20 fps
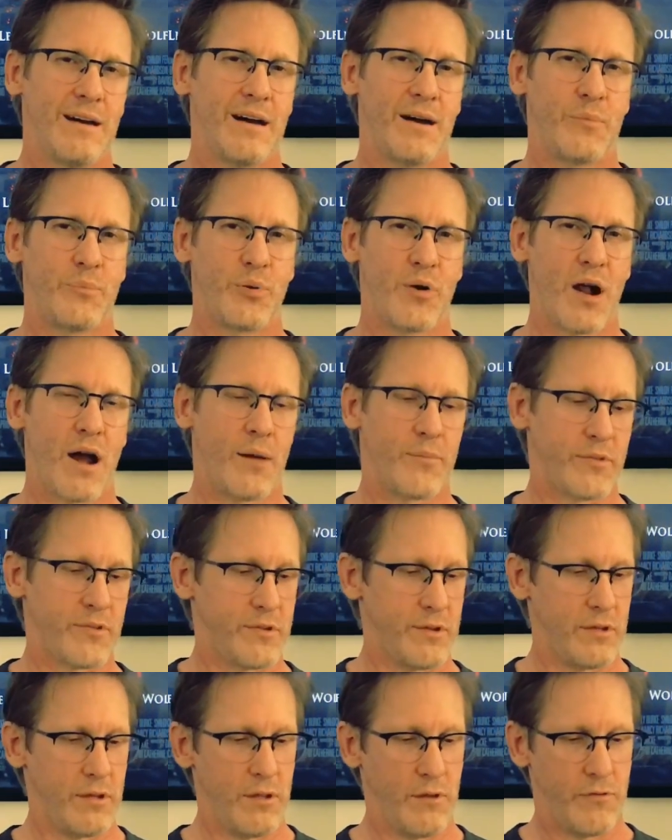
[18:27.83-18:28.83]
props to
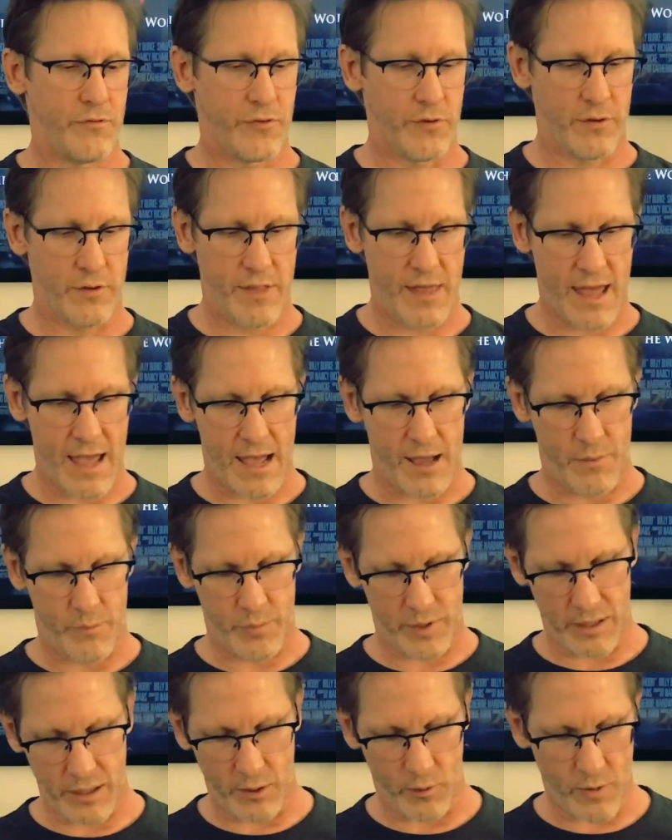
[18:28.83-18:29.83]
you for that. But
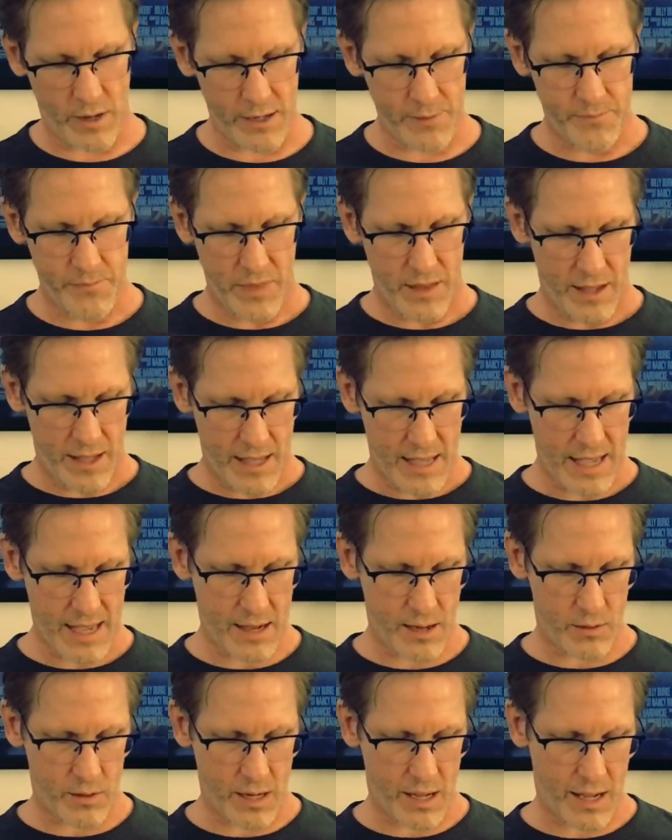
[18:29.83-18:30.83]
anyway,
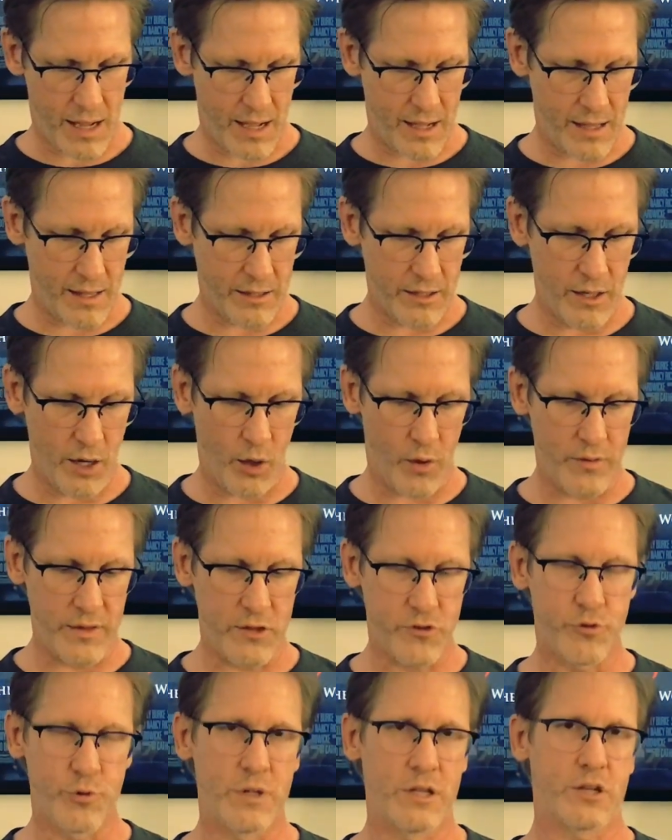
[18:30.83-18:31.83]
and in these
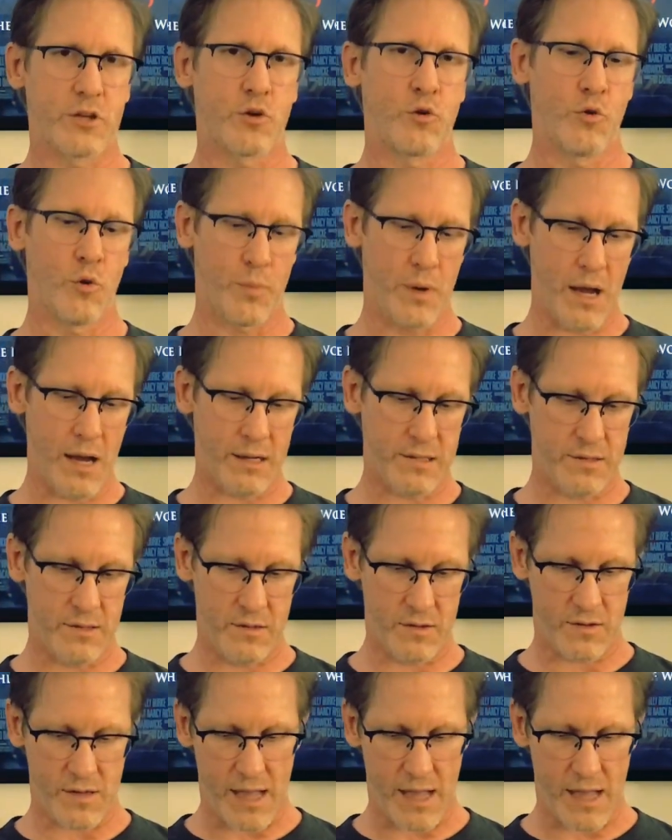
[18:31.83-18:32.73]
really cool boxes,